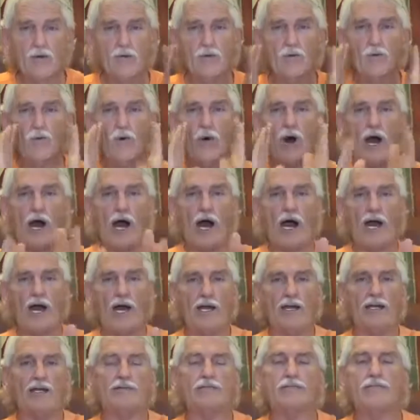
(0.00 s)

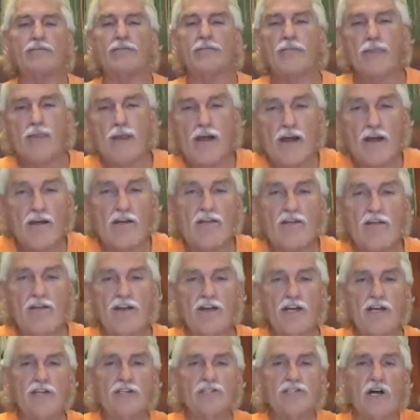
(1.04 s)
Why?
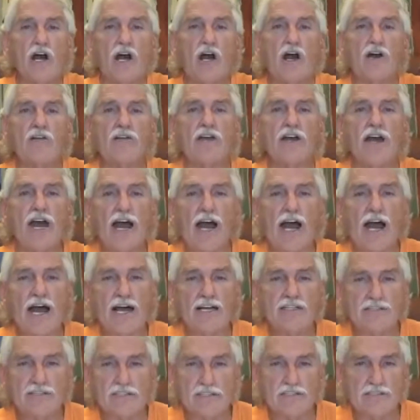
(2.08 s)
These are the
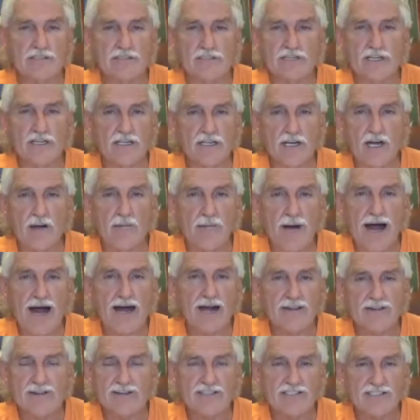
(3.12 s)
acids that come
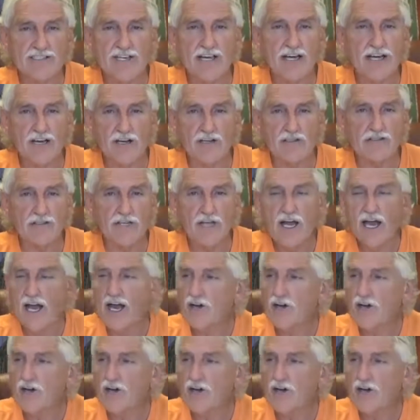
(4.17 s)
out of the cells,